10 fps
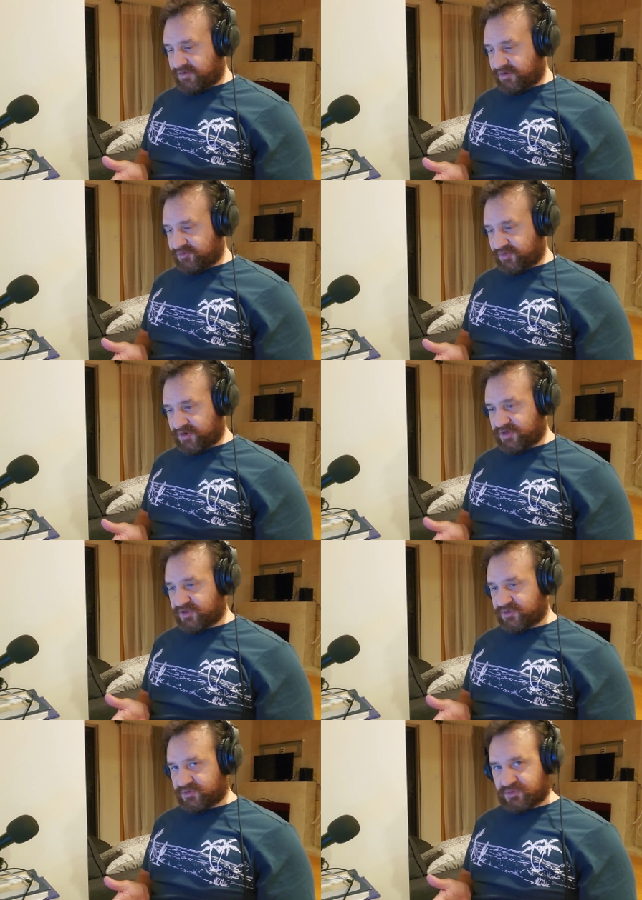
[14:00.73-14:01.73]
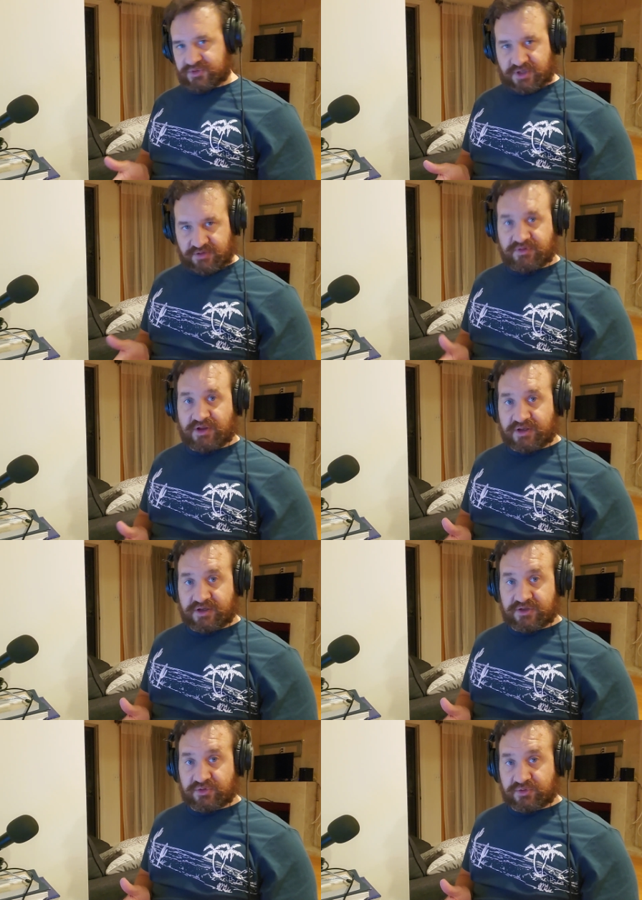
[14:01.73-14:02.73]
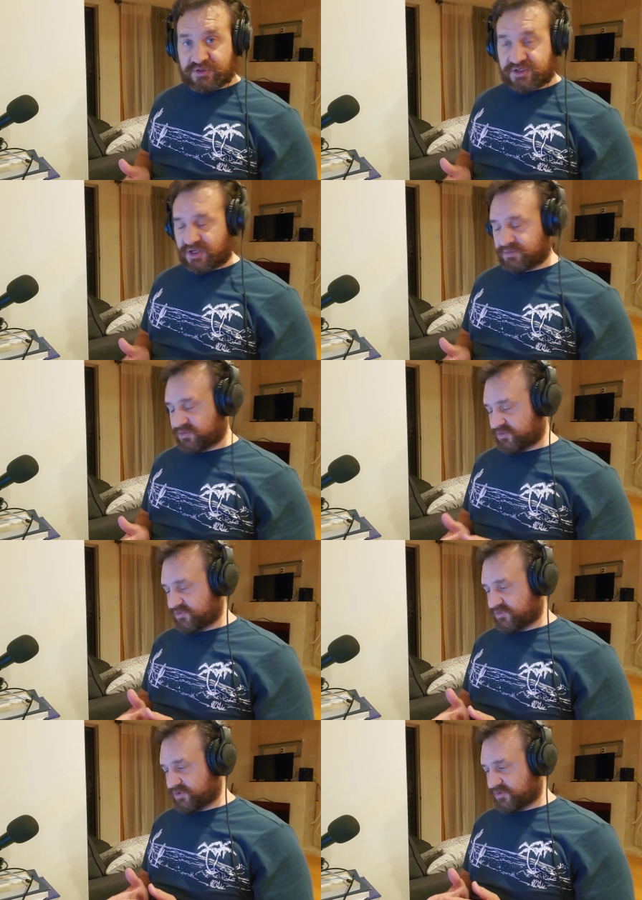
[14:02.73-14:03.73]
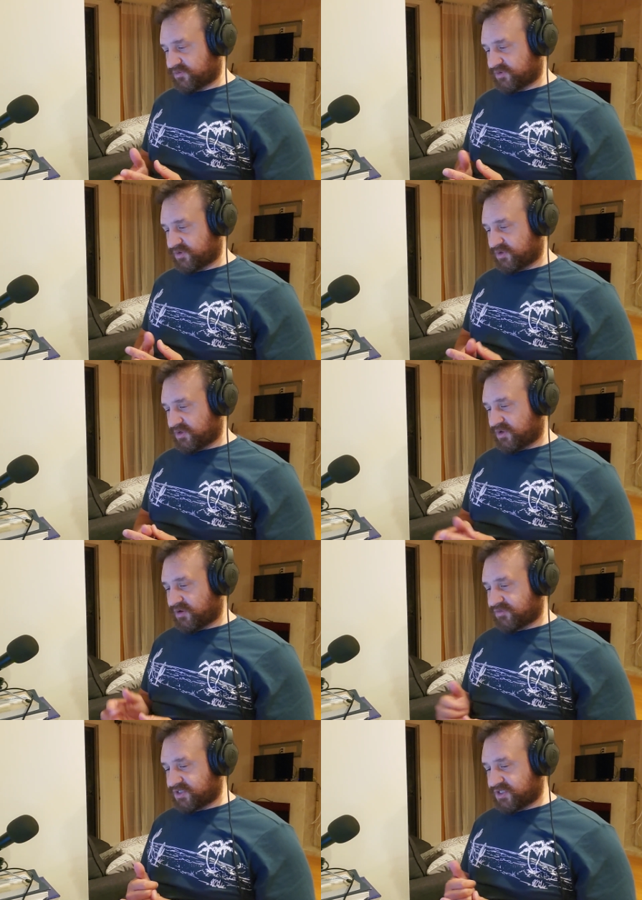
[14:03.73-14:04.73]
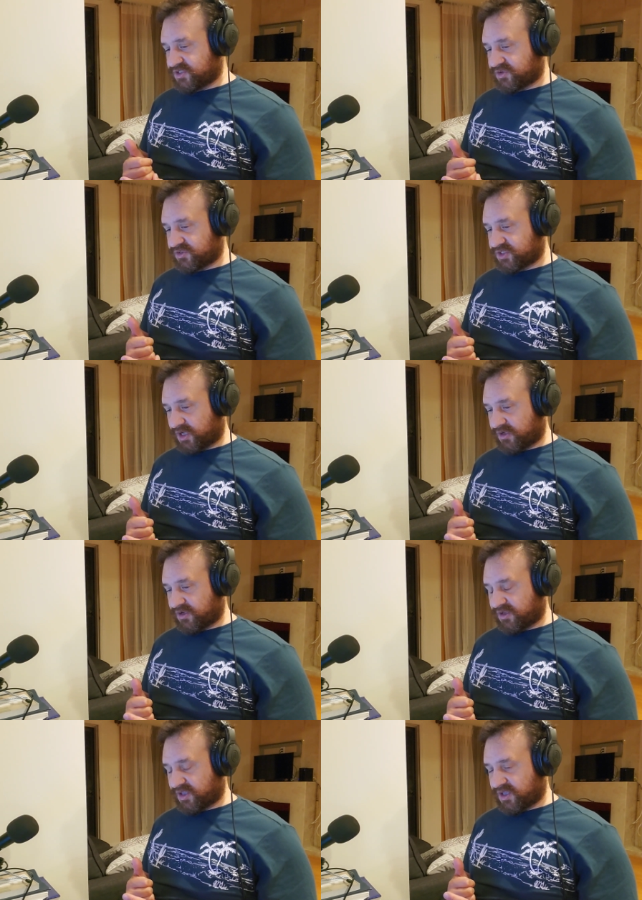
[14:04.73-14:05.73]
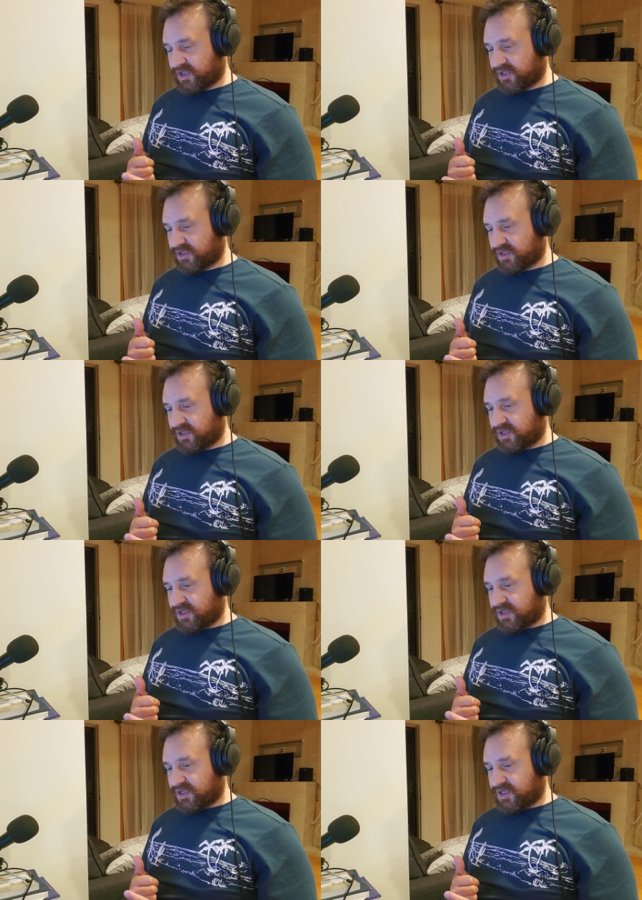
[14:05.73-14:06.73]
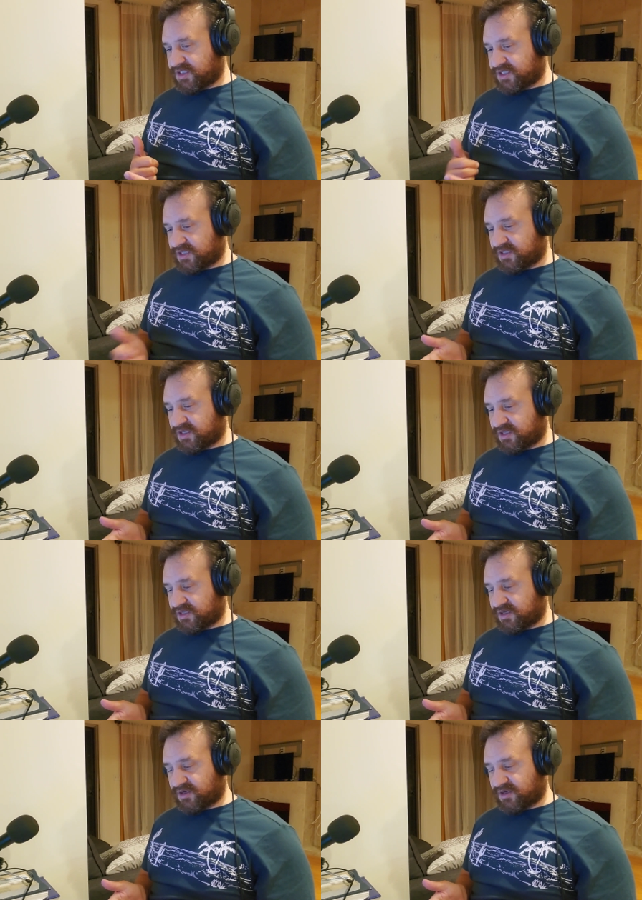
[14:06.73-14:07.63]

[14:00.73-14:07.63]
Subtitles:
had a friend who's kind of like an indoor disciple of a teacher in China, and he said that